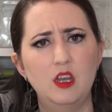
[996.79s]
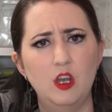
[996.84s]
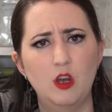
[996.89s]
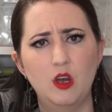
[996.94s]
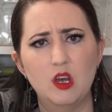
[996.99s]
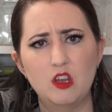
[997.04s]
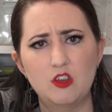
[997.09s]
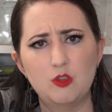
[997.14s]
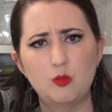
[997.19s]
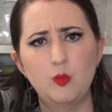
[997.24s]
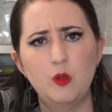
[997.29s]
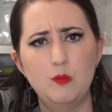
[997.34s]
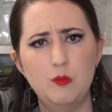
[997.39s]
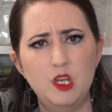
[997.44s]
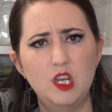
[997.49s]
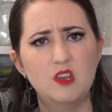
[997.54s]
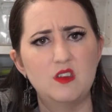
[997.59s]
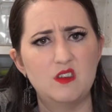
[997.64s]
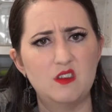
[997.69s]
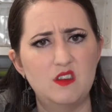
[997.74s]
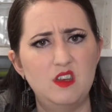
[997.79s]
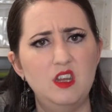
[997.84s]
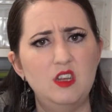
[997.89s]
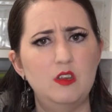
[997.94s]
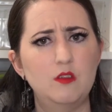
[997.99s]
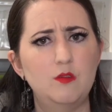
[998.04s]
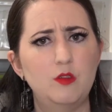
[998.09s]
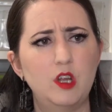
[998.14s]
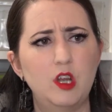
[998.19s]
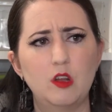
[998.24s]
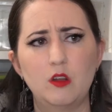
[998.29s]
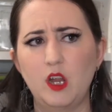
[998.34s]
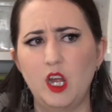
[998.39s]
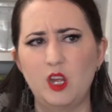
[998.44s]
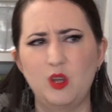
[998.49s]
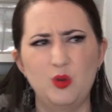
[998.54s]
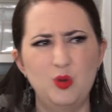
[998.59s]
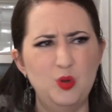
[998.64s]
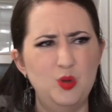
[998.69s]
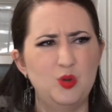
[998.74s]
You know, us women instinctively are
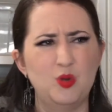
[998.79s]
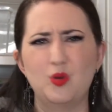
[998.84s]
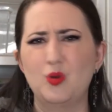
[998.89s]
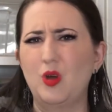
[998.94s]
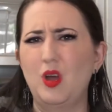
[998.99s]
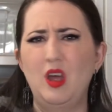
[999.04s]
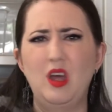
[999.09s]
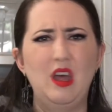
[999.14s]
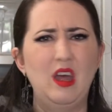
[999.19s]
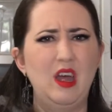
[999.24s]
like, ooh,